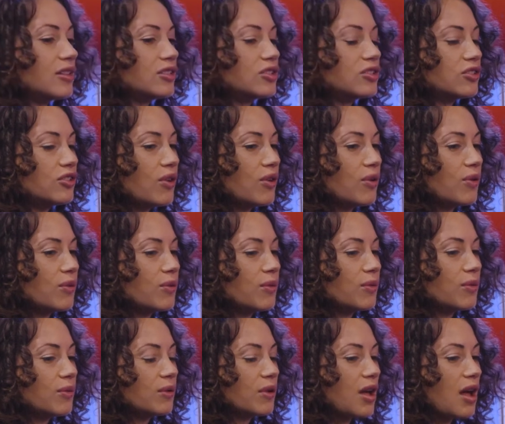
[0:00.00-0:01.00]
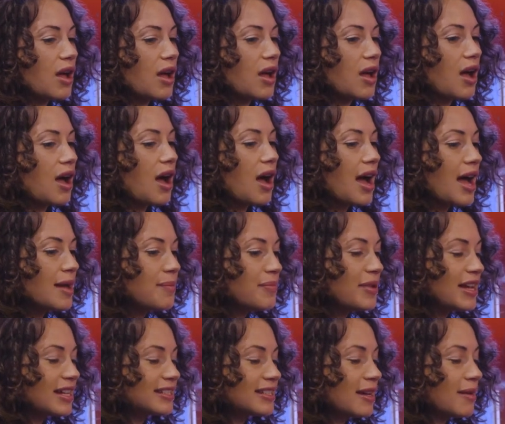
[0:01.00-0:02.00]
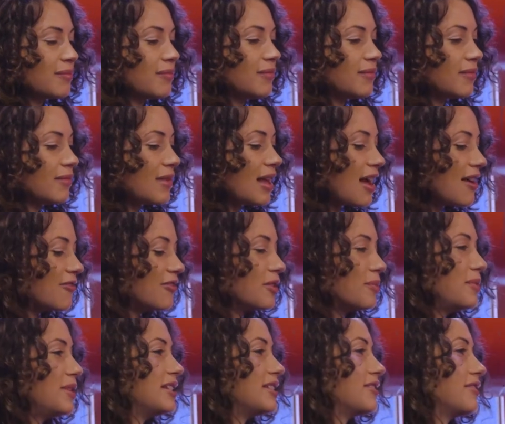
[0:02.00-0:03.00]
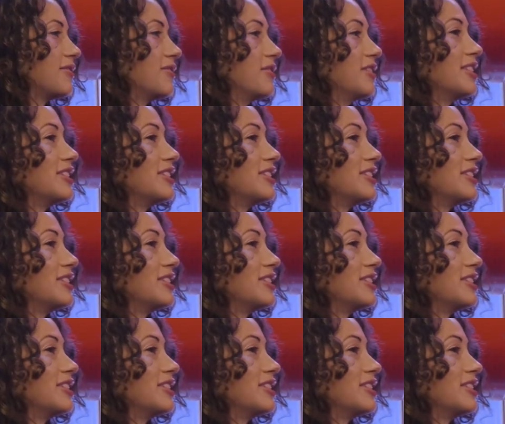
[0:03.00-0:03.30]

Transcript: So I picked up every piece of